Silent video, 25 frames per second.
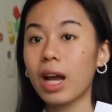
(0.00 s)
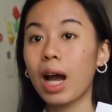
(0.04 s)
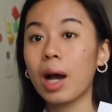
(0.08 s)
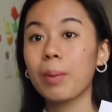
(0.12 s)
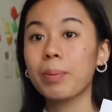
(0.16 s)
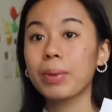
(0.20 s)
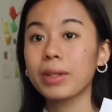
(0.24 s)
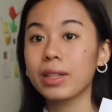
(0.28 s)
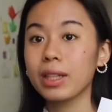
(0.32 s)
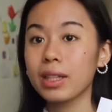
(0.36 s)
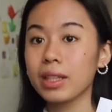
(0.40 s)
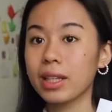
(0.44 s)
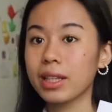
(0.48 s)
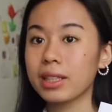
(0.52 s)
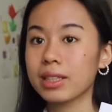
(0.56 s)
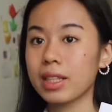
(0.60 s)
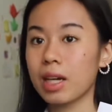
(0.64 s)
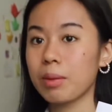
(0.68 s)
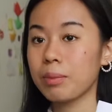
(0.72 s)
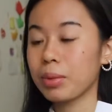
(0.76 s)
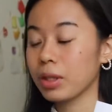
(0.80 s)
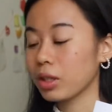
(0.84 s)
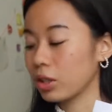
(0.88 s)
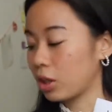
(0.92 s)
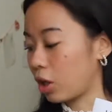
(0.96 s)
I'll put the link
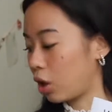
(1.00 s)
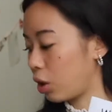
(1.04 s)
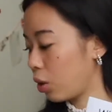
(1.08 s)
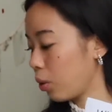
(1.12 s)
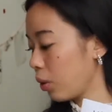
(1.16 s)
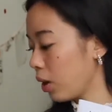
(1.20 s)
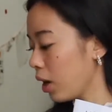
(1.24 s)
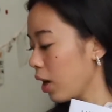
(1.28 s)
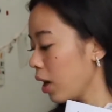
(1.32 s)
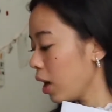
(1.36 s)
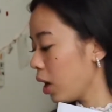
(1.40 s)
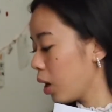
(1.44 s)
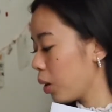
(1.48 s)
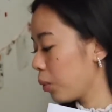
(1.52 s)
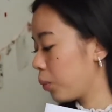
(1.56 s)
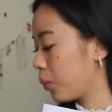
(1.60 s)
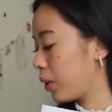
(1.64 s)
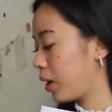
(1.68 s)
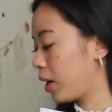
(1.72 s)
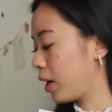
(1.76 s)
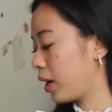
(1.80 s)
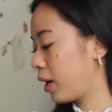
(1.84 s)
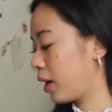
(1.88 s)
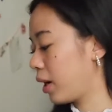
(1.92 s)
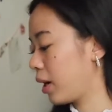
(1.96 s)
down below
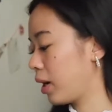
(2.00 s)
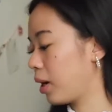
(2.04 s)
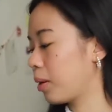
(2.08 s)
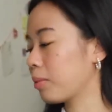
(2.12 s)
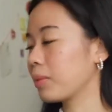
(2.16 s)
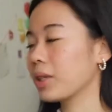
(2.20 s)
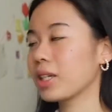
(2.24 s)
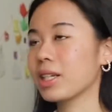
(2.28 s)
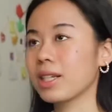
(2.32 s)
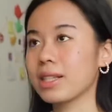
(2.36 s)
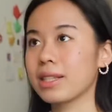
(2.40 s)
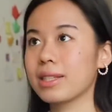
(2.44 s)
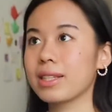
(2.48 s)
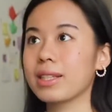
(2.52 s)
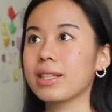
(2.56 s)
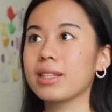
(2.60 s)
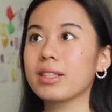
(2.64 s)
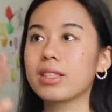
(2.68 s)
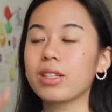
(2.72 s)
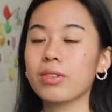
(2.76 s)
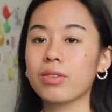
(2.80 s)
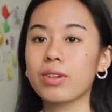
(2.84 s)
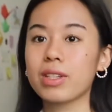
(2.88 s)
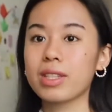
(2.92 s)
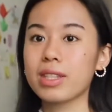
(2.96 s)
where you can see the
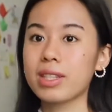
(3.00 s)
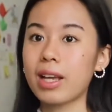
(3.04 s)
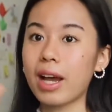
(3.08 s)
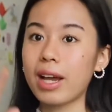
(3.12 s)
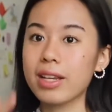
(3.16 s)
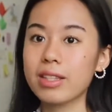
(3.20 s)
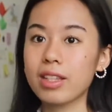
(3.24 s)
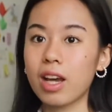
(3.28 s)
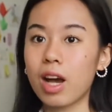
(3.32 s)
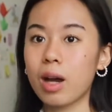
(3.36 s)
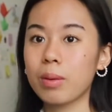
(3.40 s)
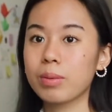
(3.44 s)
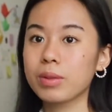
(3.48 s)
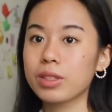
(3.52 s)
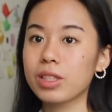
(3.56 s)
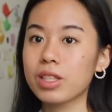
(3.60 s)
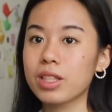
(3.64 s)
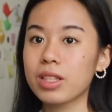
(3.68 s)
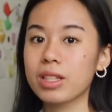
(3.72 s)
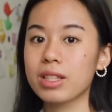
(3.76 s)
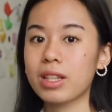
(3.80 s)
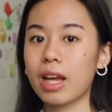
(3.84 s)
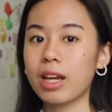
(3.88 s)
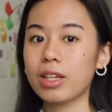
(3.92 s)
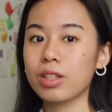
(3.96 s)
different size
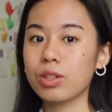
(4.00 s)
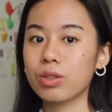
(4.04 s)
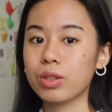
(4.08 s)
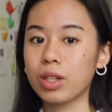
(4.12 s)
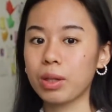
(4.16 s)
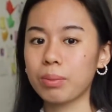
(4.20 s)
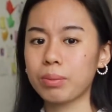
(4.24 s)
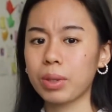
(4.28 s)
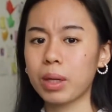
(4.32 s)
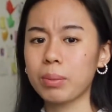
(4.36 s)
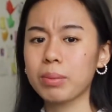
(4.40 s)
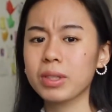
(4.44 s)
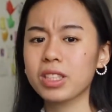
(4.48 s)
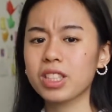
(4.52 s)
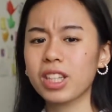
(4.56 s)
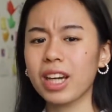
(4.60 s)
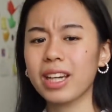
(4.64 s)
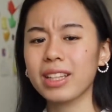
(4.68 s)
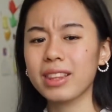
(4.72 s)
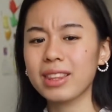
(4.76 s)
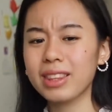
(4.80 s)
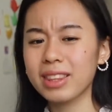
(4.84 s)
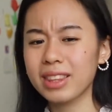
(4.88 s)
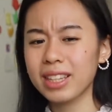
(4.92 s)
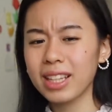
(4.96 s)
options that you can publish.
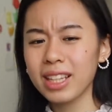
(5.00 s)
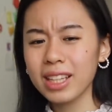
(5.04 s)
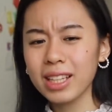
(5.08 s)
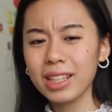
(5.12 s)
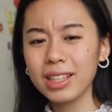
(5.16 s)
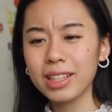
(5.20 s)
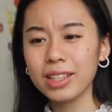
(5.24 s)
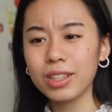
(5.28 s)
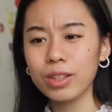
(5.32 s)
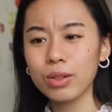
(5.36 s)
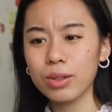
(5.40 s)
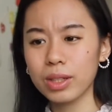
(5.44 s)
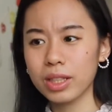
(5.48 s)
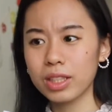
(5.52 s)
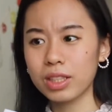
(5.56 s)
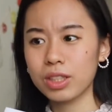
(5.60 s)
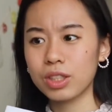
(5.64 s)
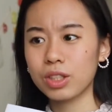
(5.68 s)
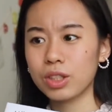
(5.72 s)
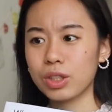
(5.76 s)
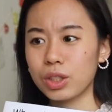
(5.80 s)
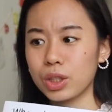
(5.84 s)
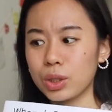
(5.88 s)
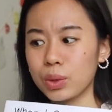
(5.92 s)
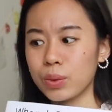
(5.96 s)
I think you can
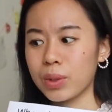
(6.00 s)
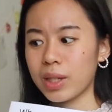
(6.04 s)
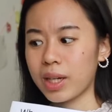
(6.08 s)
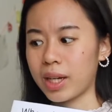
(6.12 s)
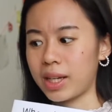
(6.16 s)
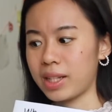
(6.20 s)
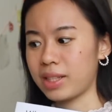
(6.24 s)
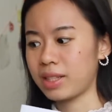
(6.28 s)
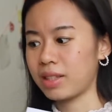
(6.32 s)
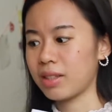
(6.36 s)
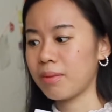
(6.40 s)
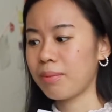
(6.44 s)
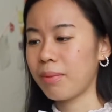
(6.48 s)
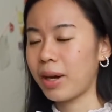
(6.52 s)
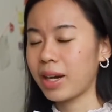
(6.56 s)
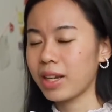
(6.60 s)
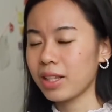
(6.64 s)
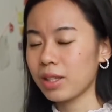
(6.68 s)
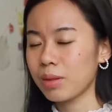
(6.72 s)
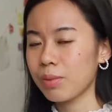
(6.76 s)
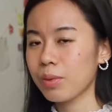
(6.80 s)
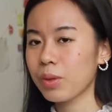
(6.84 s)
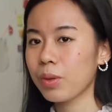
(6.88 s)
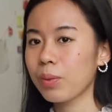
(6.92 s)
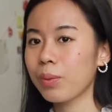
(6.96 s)
do a
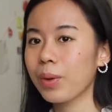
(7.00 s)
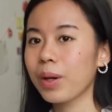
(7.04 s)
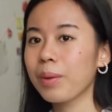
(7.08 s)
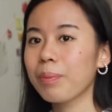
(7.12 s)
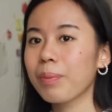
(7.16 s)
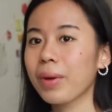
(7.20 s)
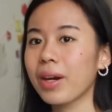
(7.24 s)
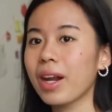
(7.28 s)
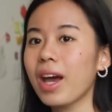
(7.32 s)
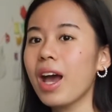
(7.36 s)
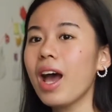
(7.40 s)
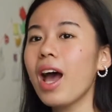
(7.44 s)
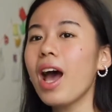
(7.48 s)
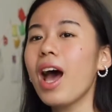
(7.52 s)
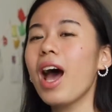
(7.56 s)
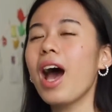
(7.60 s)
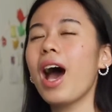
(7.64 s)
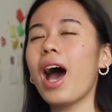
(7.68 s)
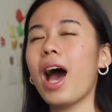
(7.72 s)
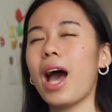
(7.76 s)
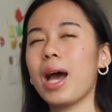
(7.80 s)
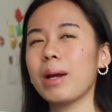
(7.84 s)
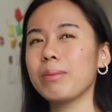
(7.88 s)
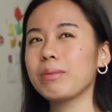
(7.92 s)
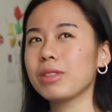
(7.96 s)
customizable one, but
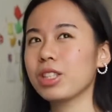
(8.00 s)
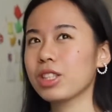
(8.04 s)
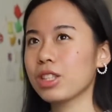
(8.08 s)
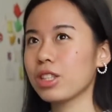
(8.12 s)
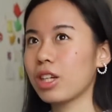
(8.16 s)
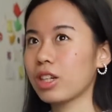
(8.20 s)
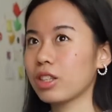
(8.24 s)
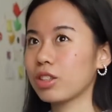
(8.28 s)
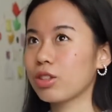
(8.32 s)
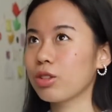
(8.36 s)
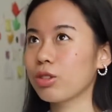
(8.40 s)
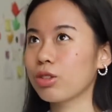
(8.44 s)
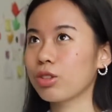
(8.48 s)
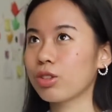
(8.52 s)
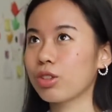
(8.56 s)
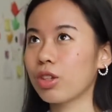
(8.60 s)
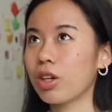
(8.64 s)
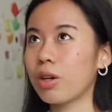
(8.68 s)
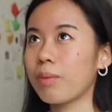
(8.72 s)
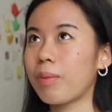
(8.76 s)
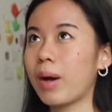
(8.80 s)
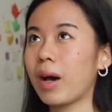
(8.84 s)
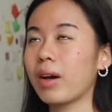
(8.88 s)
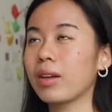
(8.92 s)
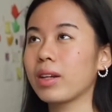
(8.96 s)
I'm just not too sure
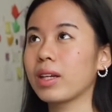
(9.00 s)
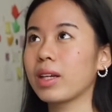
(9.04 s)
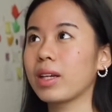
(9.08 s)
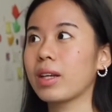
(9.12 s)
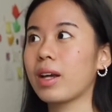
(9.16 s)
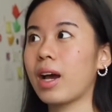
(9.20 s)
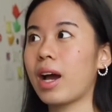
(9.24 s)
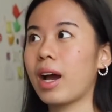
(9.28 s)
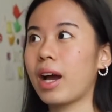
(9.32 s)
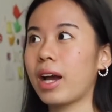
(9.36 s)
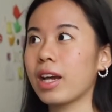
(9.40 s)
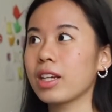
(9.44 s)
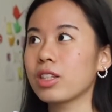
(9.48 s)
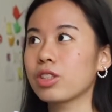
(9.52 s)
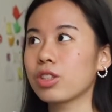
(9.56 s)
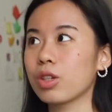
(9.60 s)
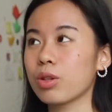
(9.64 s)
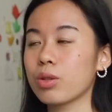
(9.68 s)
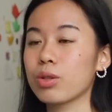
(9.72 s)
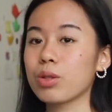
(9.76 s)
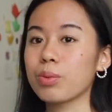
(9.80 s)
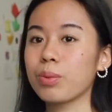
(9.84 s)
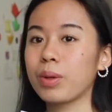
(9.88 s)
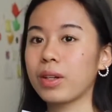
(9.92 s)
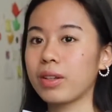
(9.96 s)
about it. I
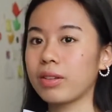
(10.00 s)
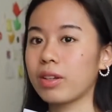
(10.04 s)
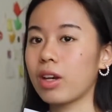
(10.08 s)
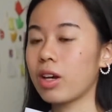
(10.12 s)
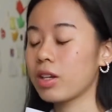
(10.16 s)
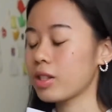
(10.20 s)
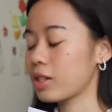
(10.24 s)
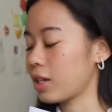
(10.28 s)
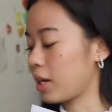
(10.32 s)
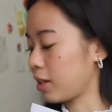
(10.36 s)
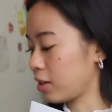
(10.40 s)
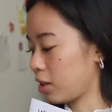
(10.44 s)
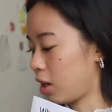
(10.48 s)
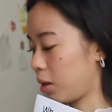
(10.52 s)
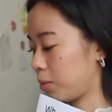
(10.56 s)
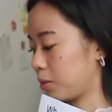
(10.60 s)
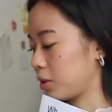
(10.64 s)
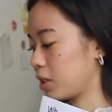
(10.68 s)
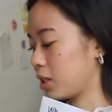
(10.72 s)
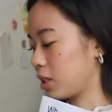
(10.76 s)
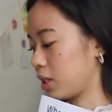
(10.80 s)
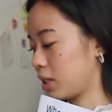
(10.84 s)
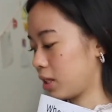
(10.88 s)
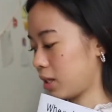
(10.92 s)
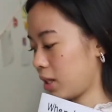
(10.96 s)
chose one of the size
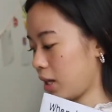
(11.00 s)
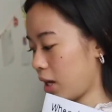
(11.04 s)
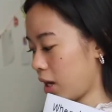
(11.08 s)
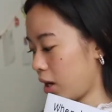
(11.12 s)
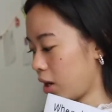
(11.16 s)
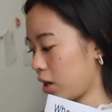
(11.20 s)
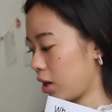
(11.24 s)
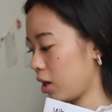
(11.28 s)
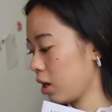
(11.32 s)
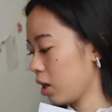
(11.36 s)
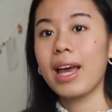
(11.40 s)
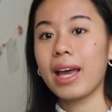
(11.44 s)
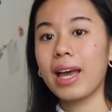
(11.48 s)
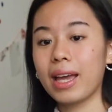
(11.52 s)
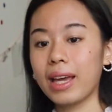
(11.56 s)
options there.